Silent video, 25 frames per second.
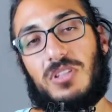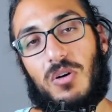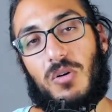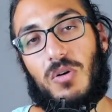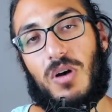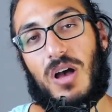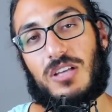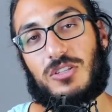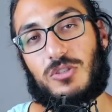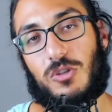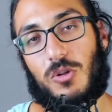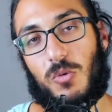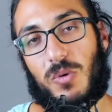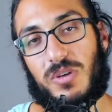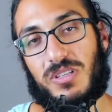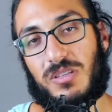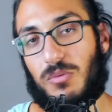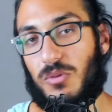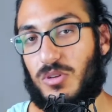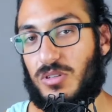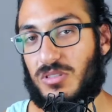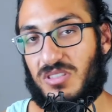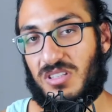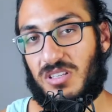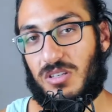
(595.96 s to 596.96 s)
know, as always, I'm
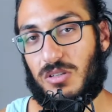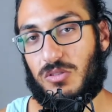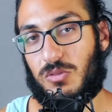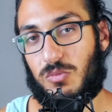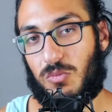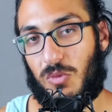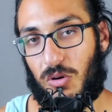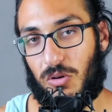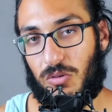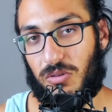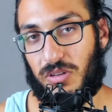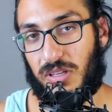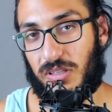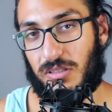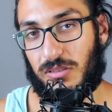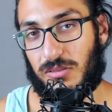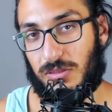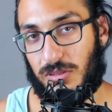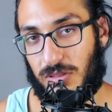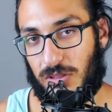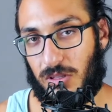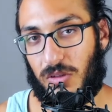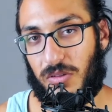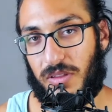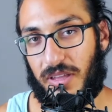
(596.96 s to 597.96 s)
gonna see you tomorrow, yeah,
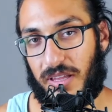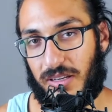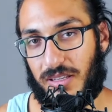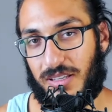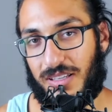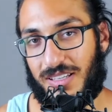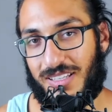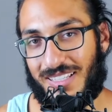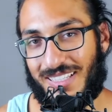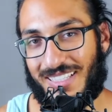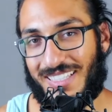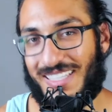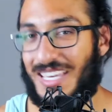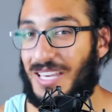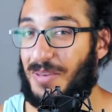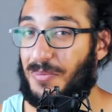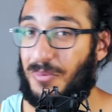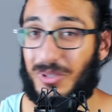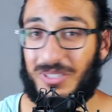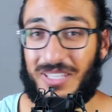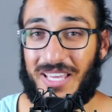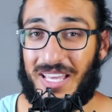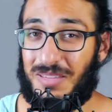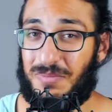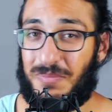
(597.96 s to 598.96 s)
you know that. Keep
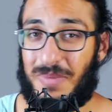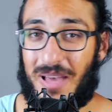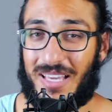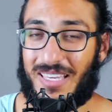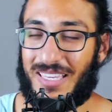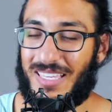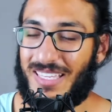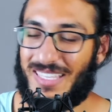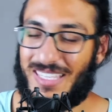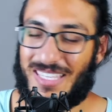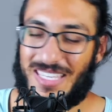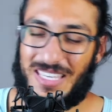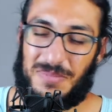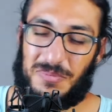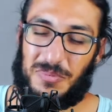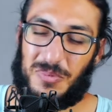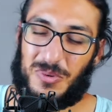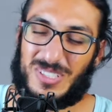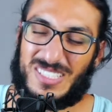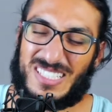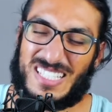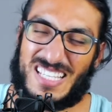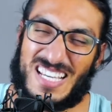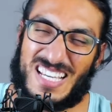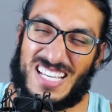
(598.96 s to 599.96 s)
on headbanging, keep
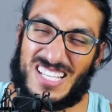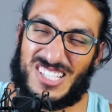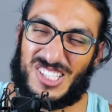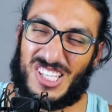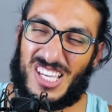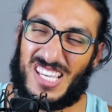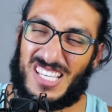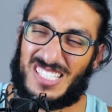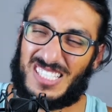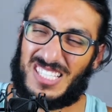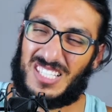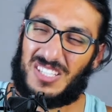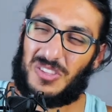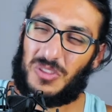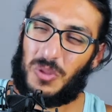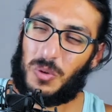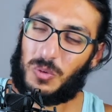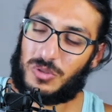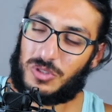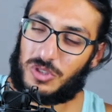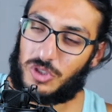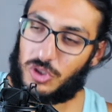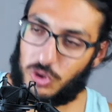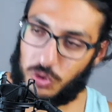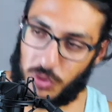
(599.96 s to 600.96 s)
on chasing
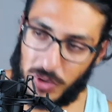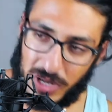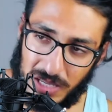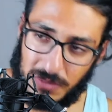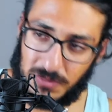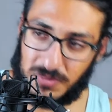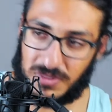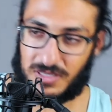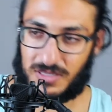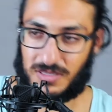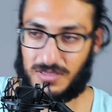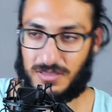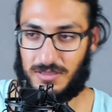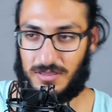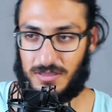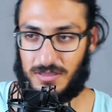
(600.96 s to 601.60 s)
those dreams,